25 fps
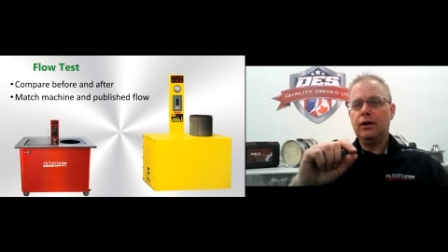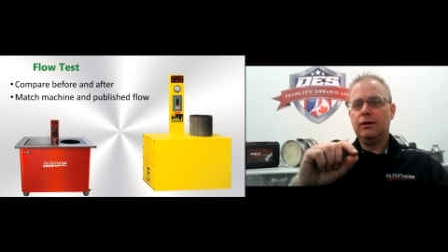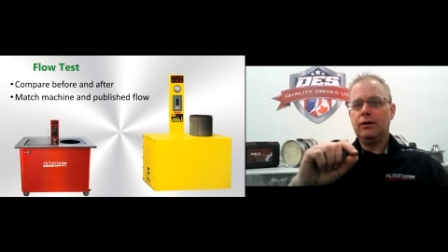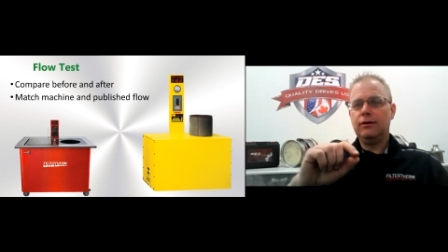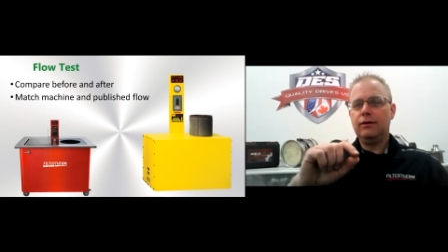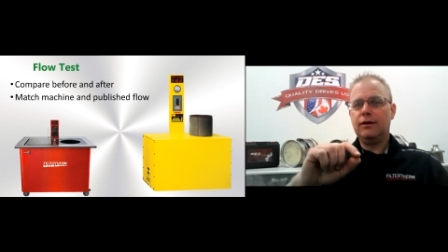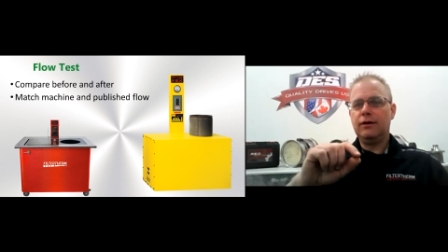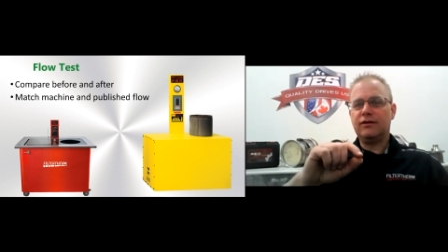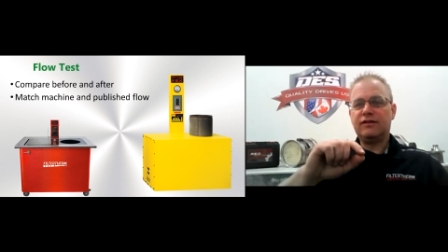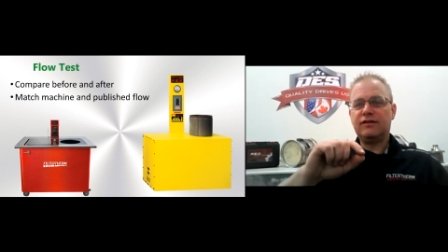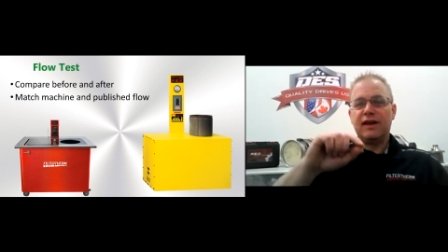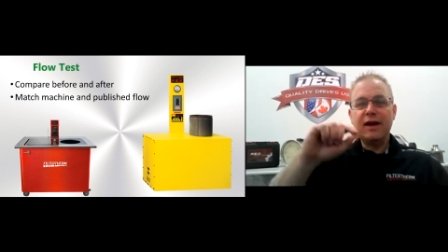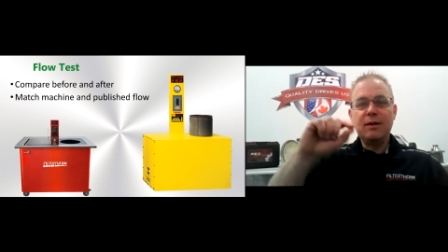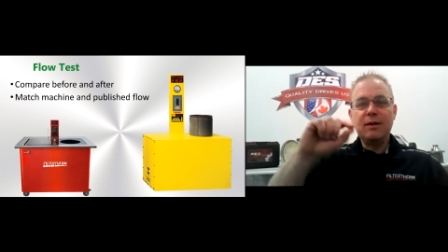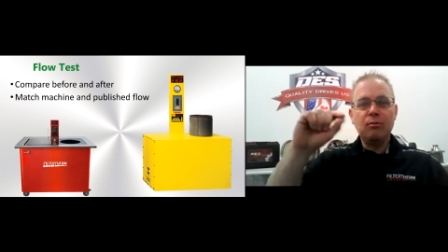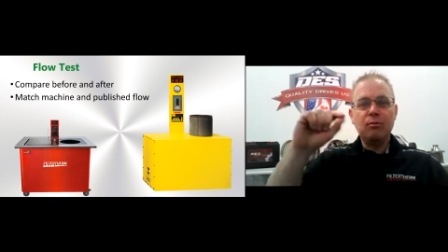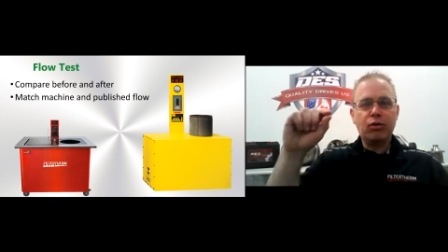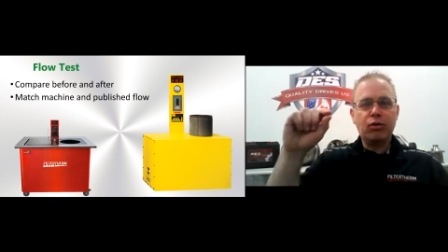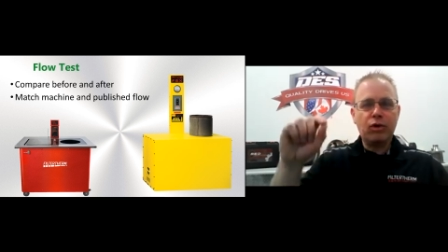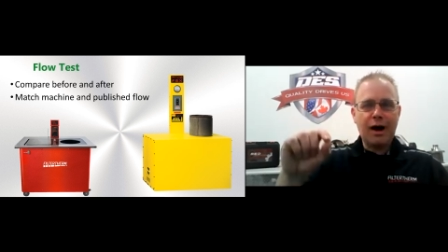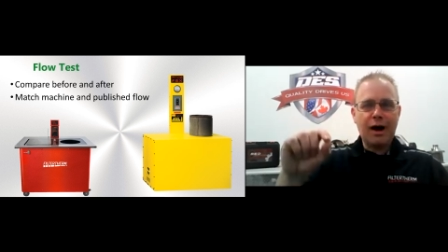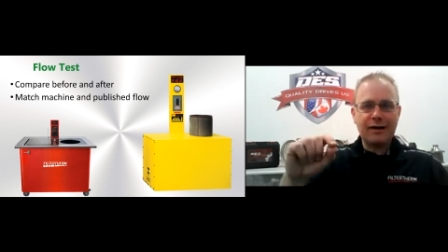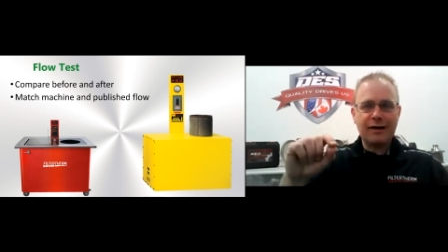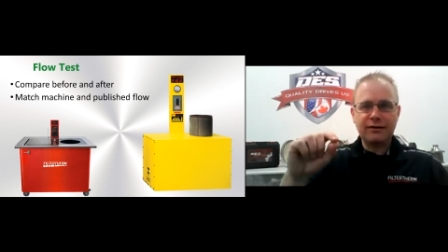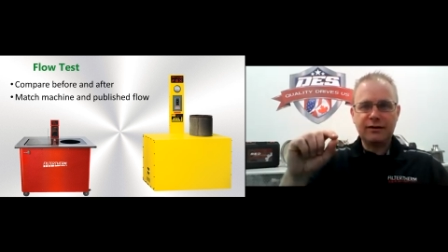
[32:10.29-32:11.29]
the same
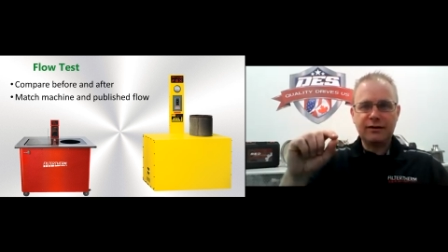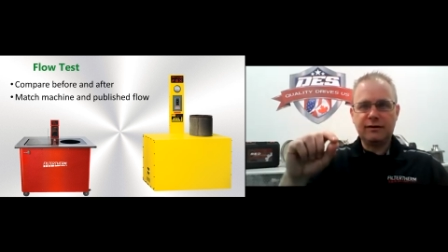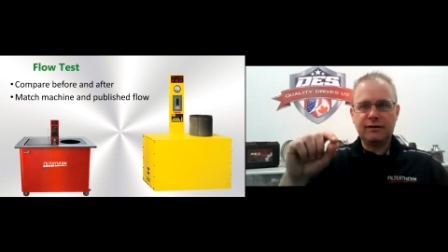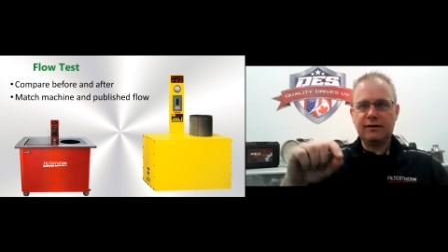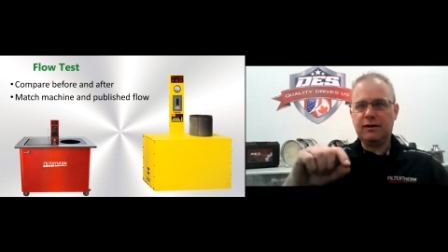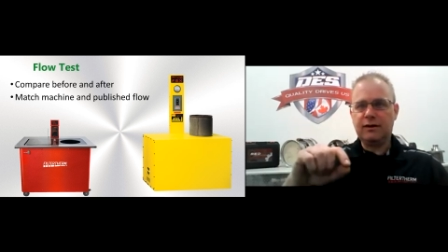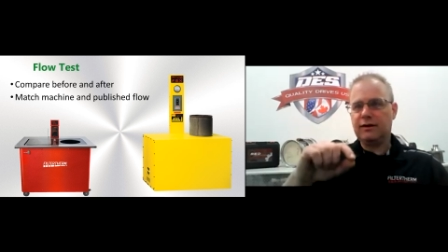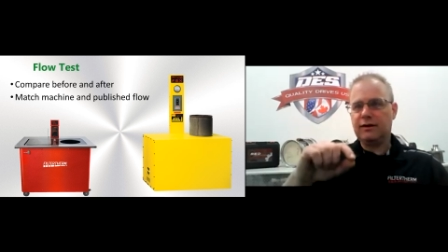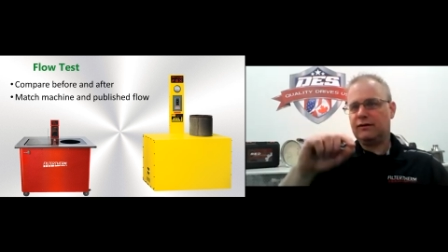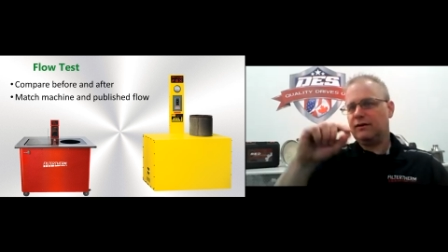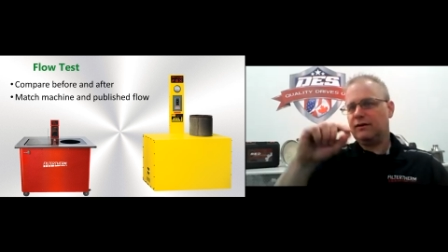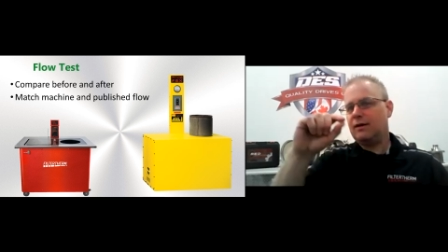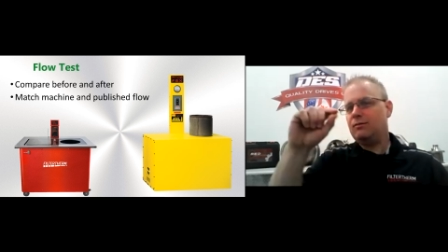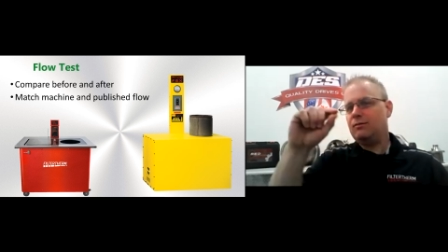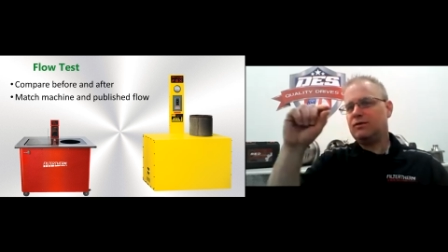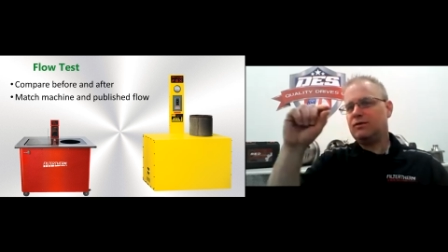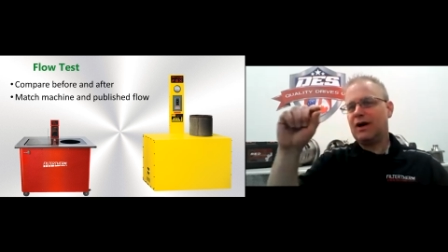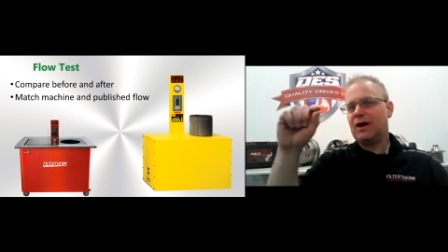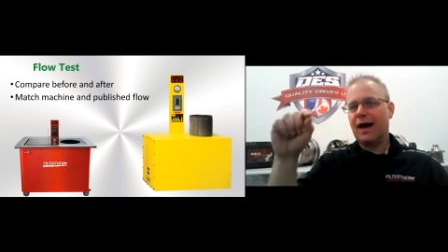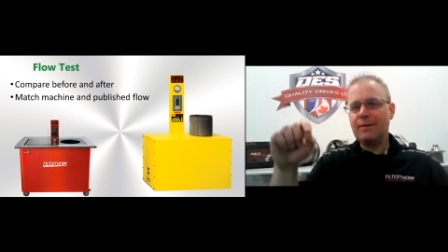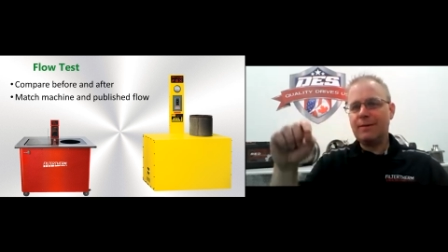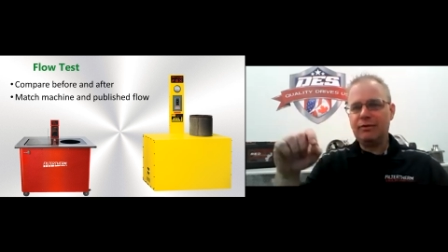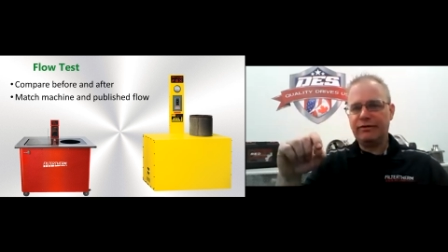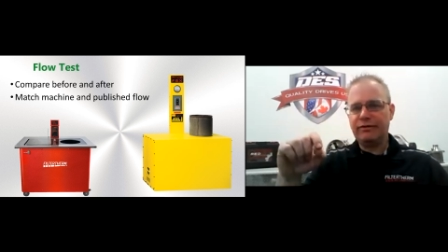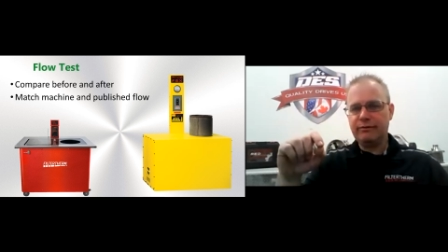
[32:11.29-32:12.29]
processes, the same
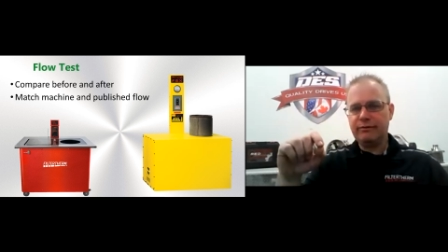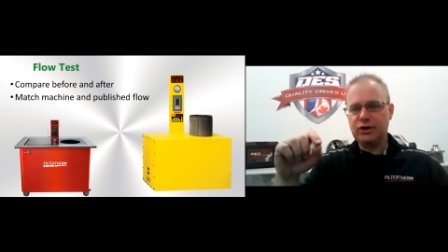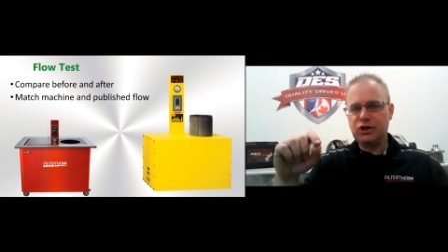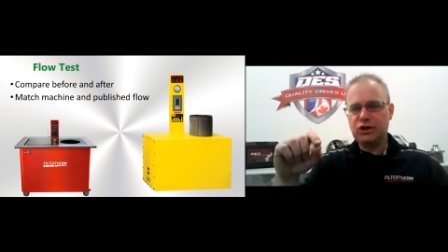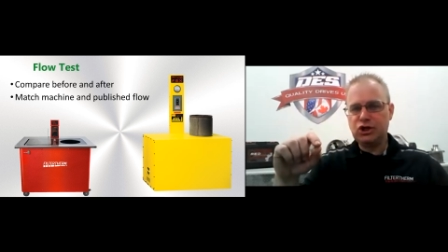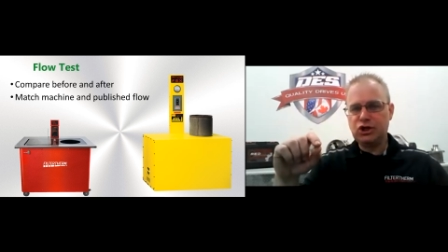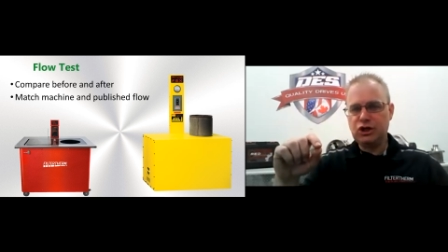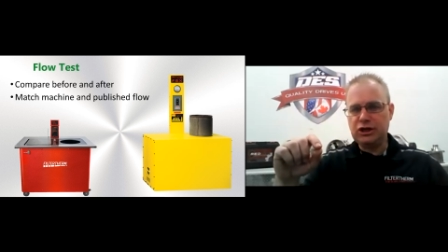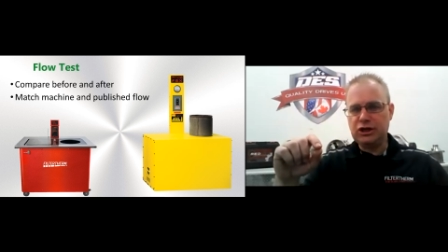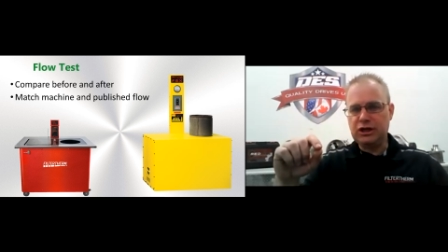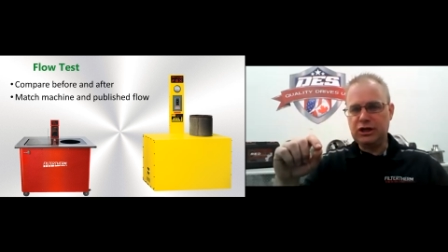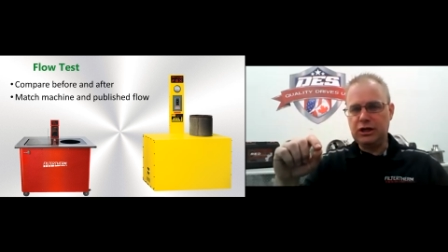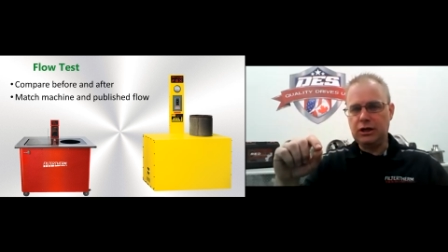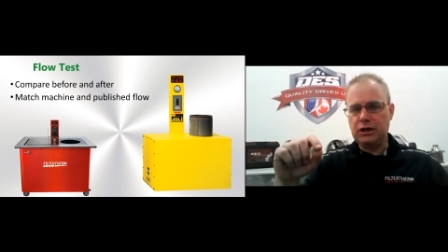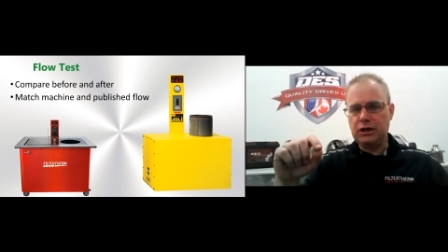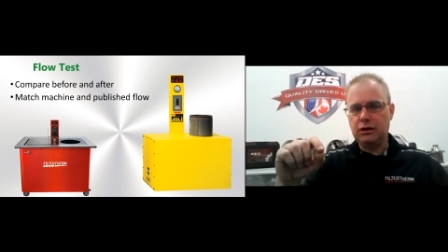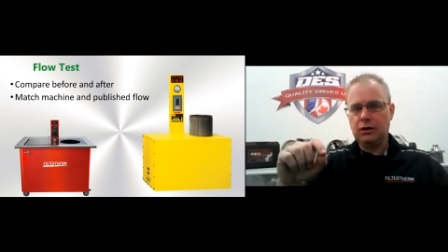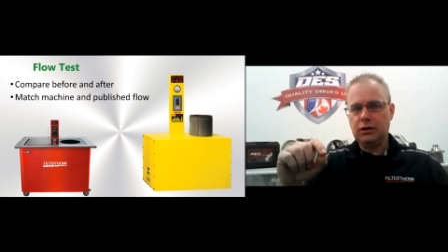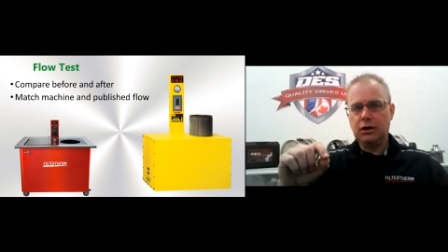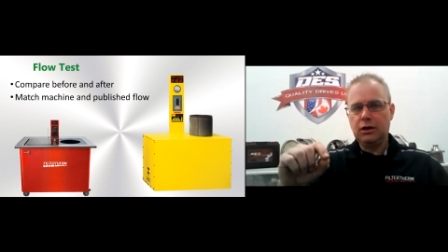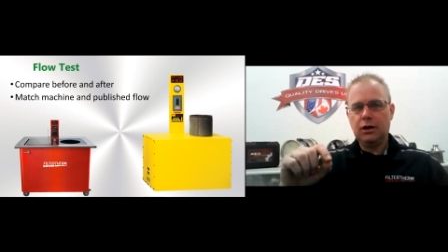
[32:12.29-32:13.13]
type of machine.